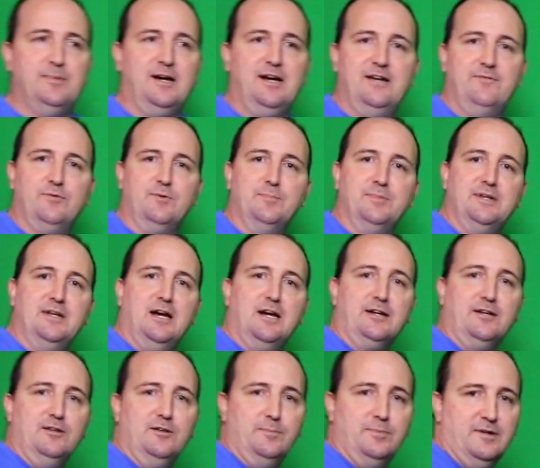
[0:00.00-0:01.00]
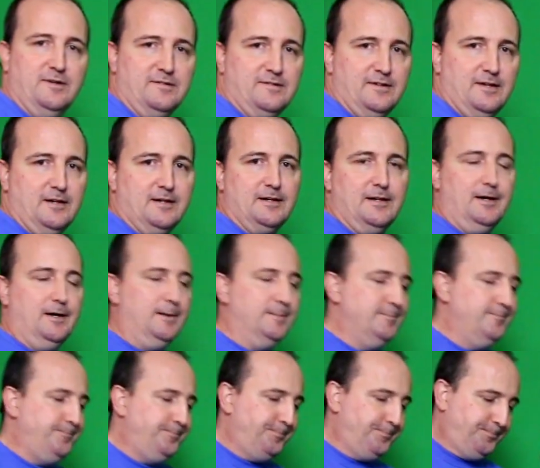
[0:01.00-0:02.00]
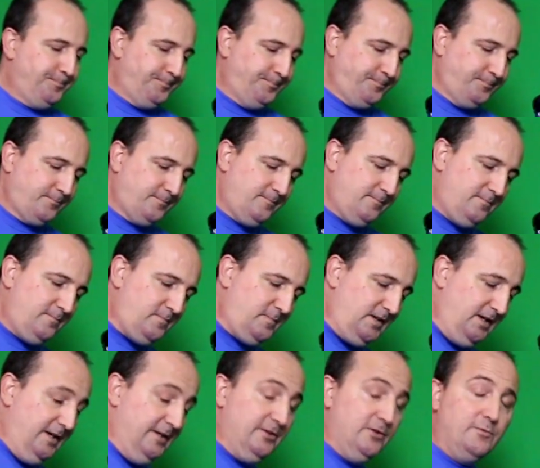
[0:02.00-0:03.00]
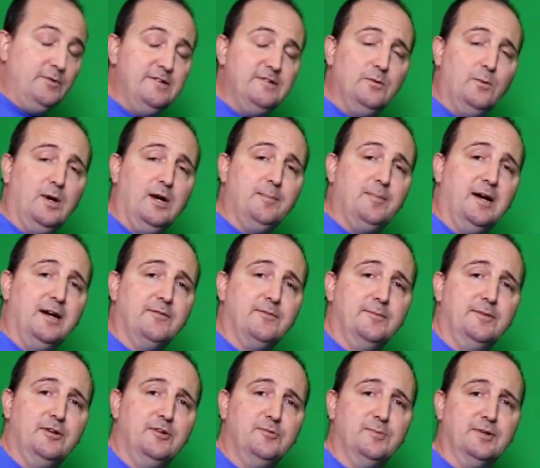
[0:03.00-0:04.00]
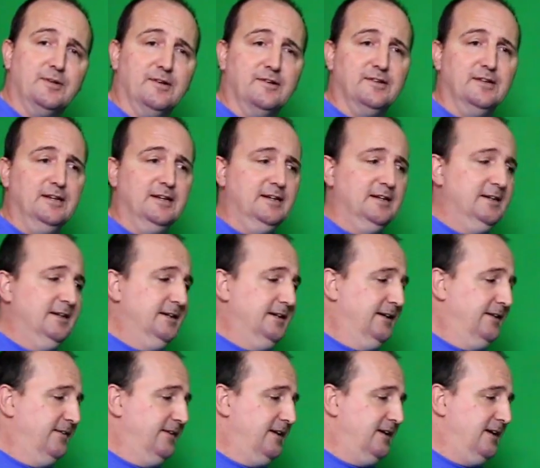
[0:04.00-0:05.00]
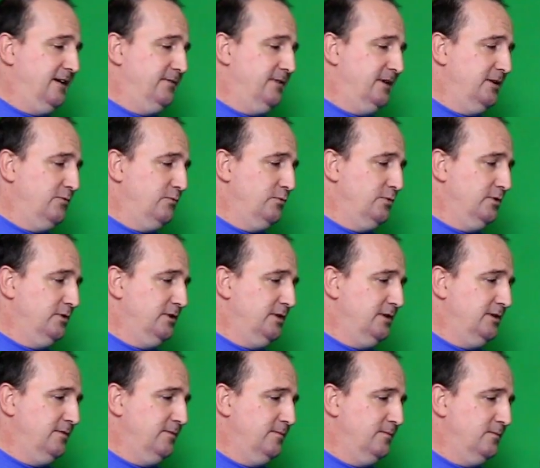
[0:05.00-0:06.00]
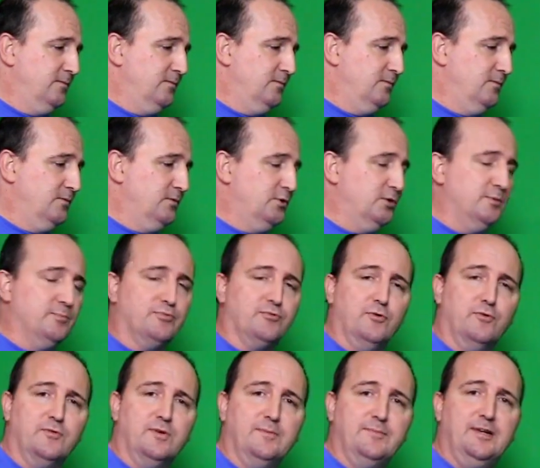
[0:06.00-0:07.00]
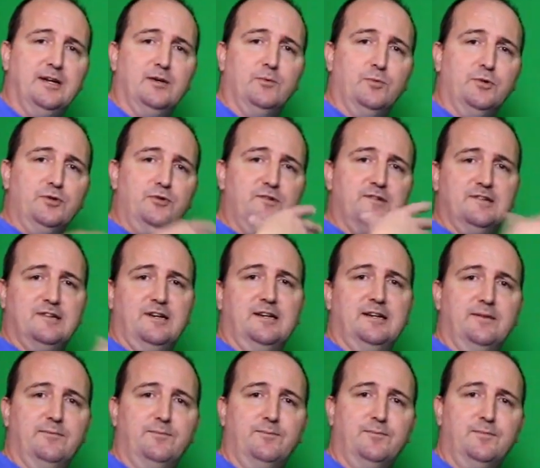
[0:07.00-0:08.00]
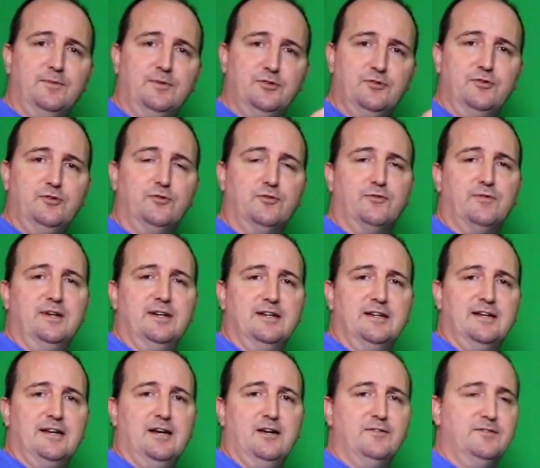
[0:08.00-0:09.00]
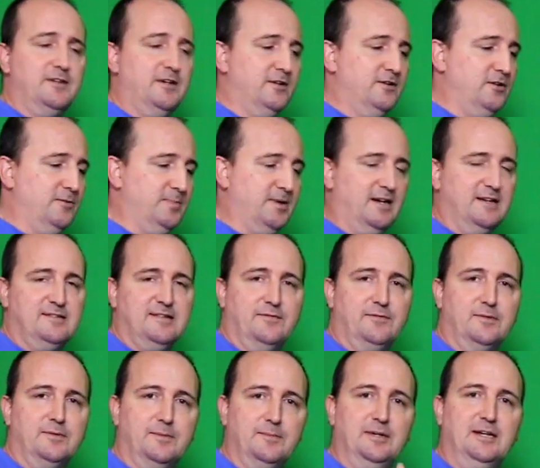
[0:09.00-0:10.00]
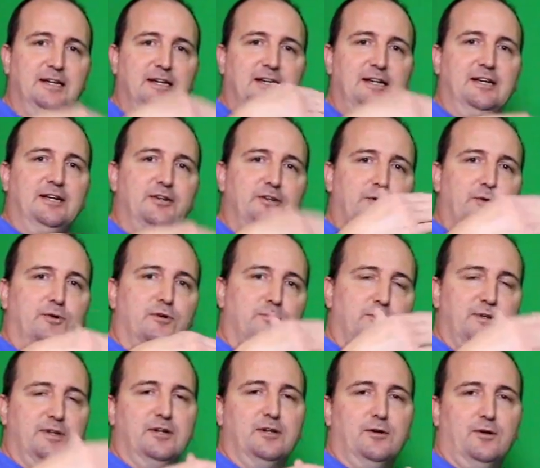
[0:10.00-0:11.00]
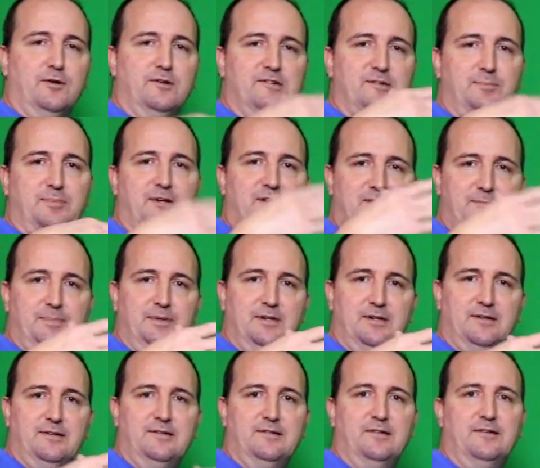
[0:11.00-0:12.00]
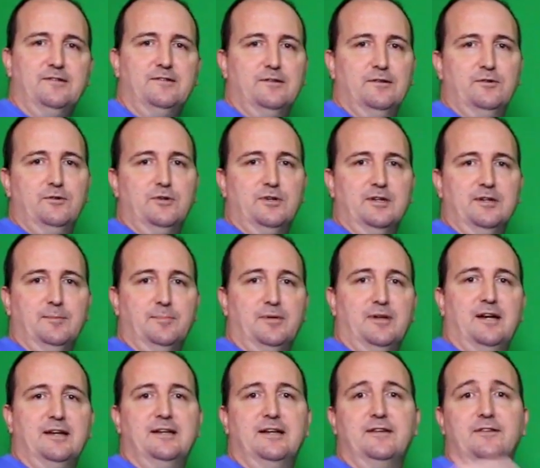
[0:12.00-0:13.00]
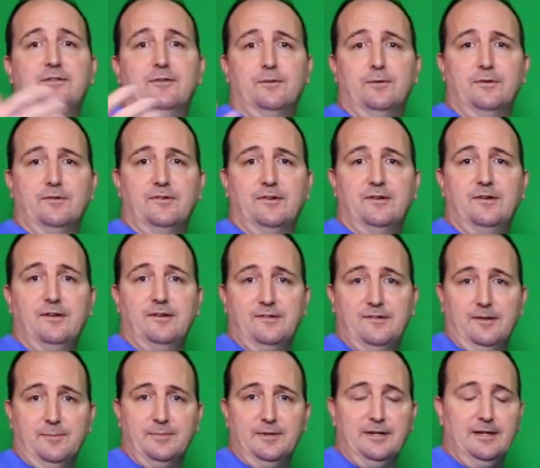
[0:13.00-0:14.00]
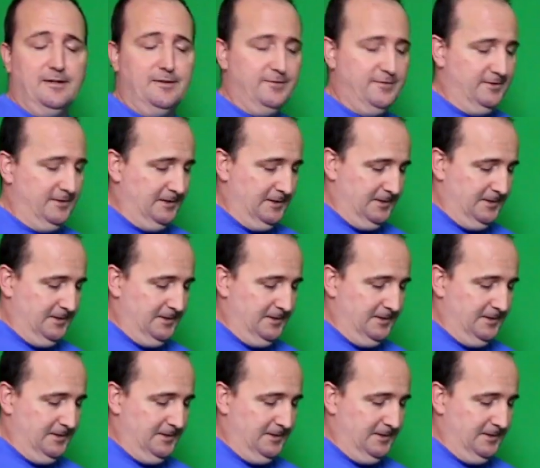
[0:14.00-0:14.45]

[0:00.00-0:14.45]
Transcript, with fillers: buy it from binocular plus dot com. And the reason why I buy it from there is because they have a really good program that when you sign up, you create an account there and you buy stuff on them, you earn what they call as plus bucks, so you can apply that towards something else.